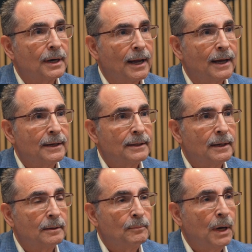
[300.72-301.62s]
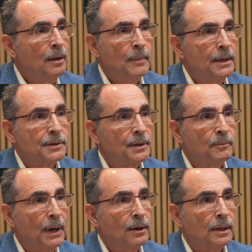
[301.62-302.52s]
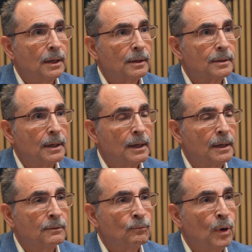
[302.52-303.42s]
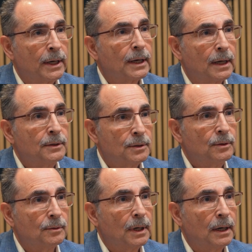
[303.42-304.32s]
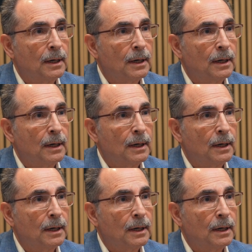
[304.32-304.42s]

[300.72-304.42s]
And Biomed is unparalleled in what it can do.